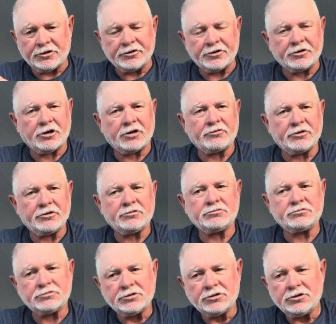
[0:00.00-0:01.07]
not
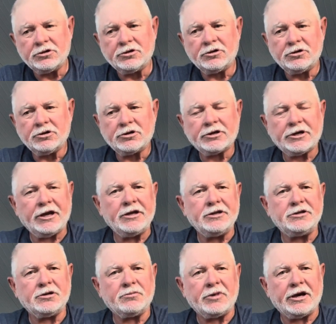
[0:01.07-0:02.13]
real
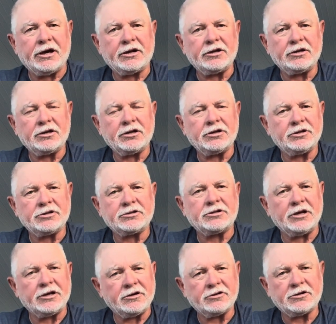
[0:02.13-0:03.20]
cagey about it. Just
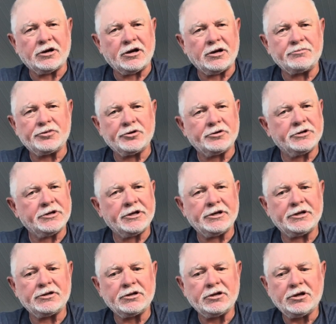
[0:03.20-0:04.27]
take your time, put it
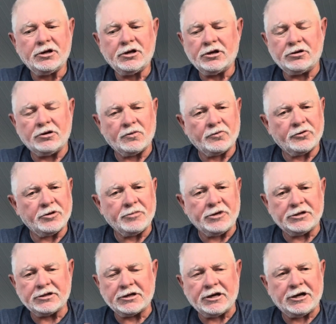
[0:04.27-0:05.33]
in. Don't worry
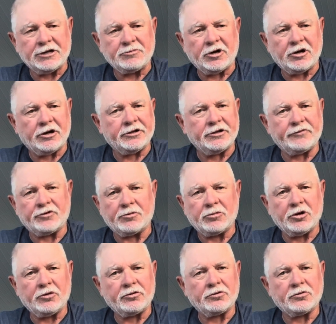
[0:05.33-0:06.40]
about the guys behind you if they're
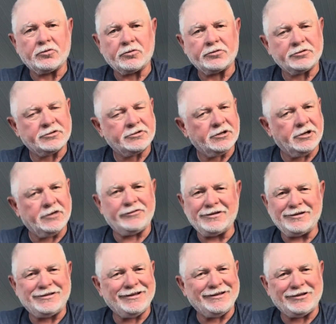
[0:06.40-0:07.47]
blowing their horns and stuff.
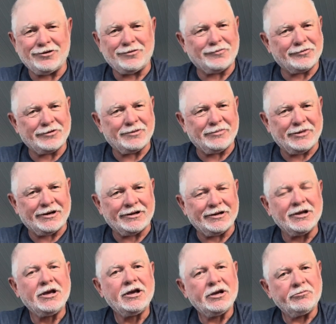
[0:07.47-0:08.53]
Don't worry about it,
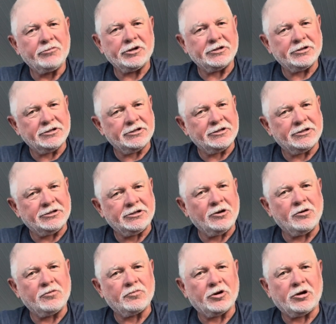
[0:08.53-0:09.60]
but
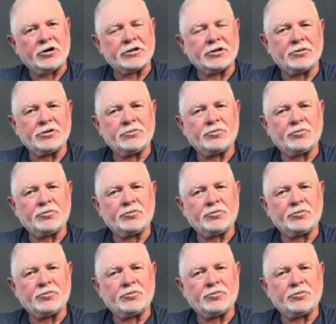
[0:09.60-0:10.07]
don't block the